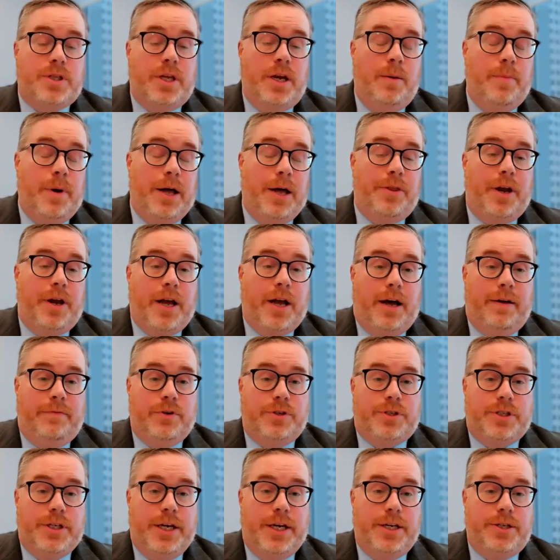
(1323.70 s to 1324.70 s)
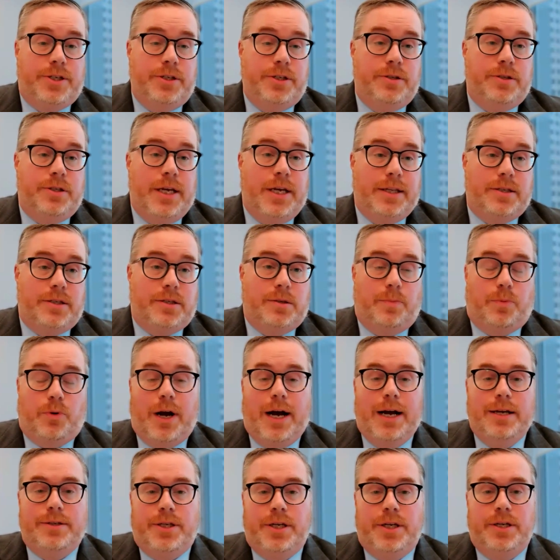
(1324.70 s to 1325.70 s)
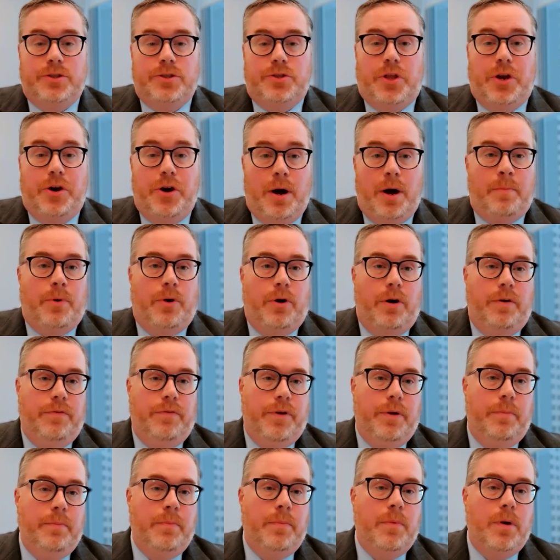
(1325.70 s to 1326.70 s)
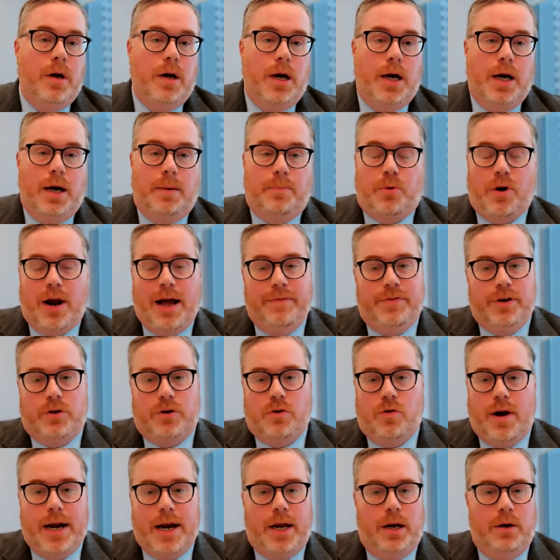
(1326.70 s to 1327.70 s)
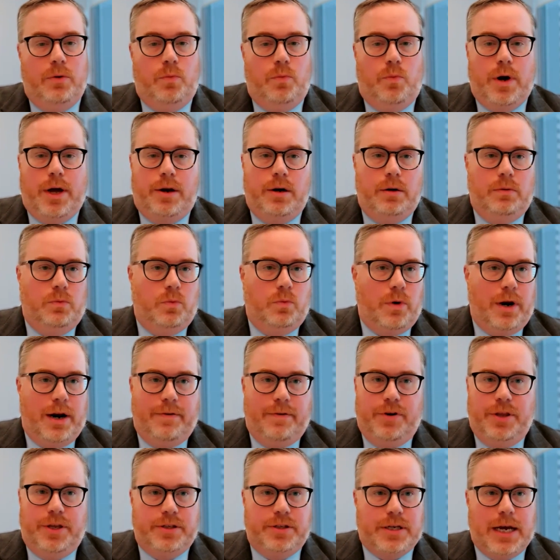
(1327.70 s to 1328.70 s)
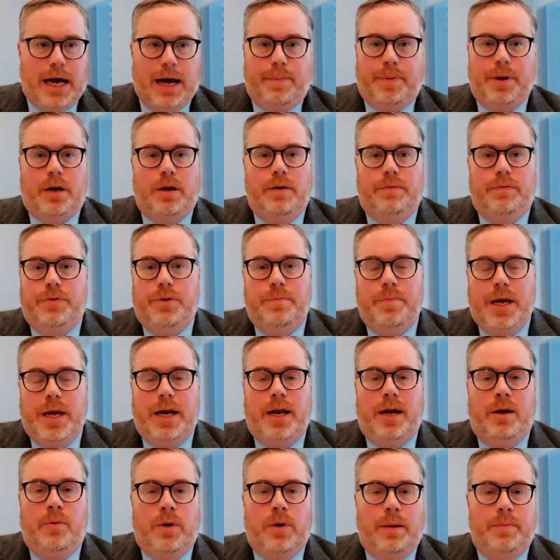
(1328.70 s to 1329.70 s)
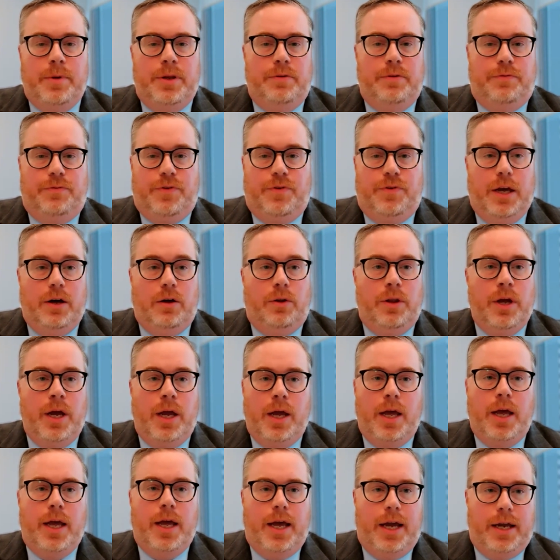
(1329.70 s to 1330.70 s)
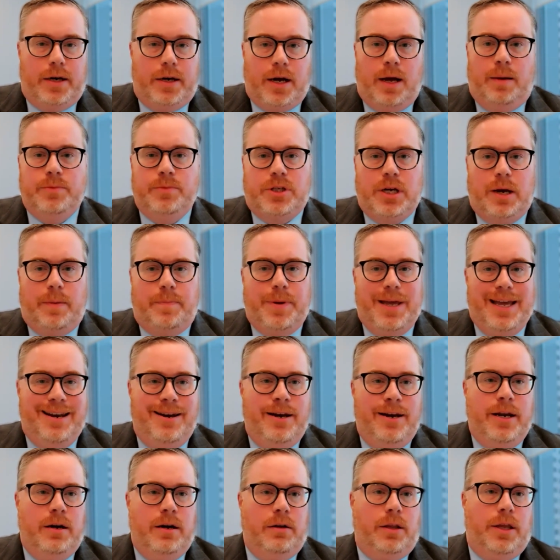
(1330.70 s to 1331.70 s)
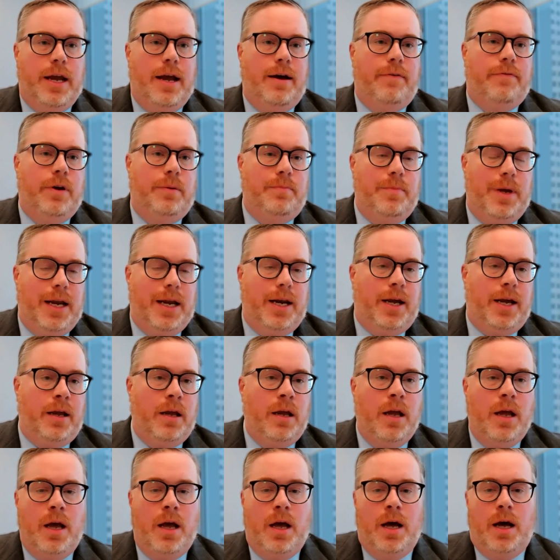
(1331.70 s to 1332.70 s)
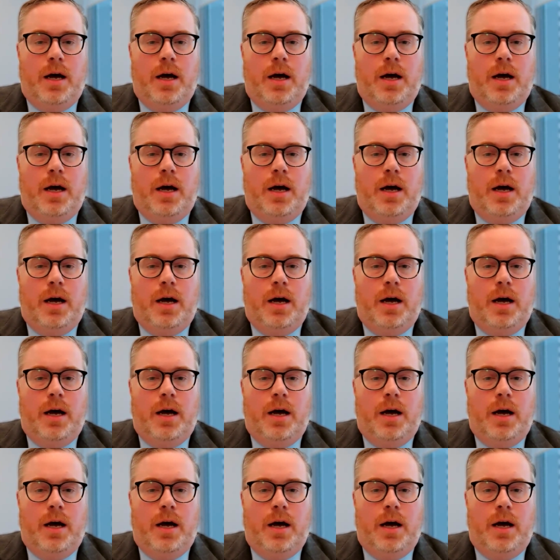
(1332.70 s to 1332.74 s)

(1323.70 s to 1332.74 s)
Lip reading: thing about the conversations that's surprising is the number of them. Private credit, whatever the topic of the meeting, when I'm in the field, it comes up in nearly every meeting,